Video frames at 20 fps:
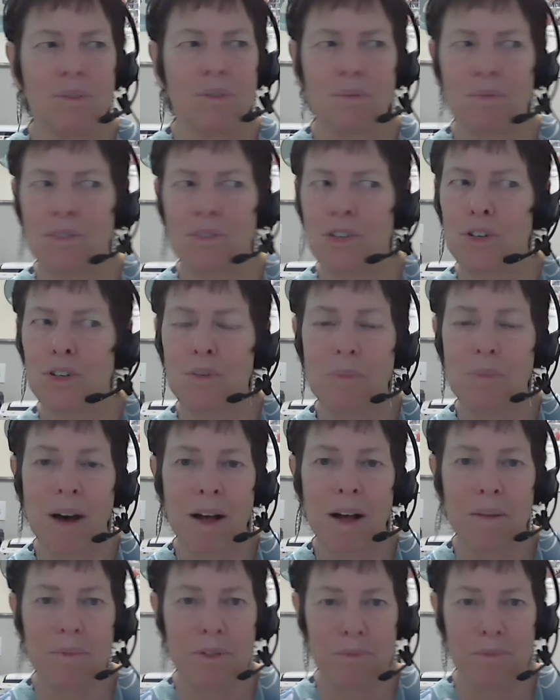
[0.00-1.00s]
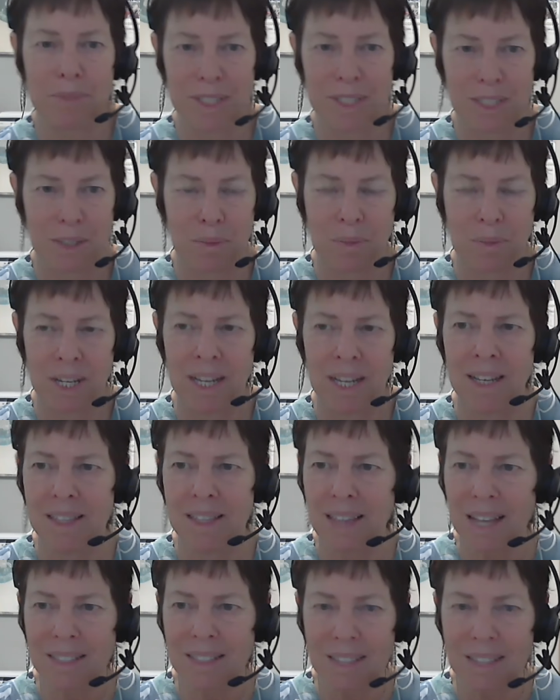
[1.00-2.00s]
2 bowel movements a week.
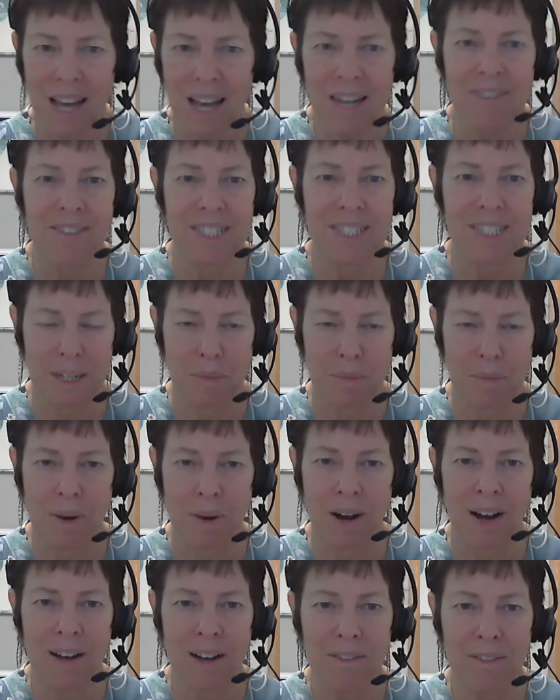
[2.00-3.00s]
That's kind of a tip off.